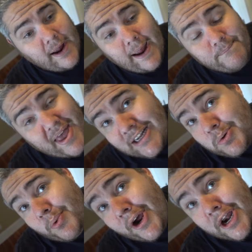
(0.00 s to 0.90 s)
And that's
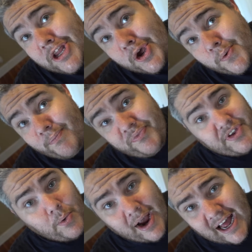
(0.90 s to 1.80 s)
what we're gonna do.
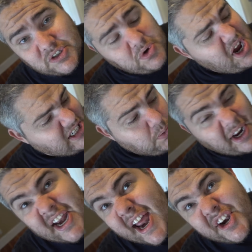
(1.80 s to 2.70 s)
You guys, you guys want
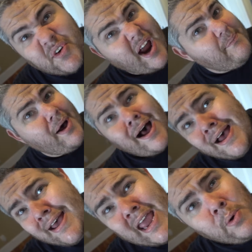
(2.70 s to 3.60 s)
to connect to Grandpa?
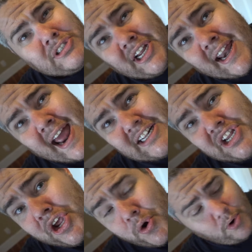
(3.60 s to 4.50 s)
He wants to connect to
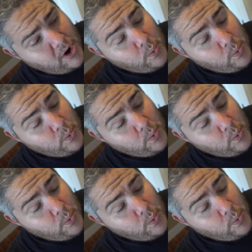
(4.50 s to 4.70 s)
you.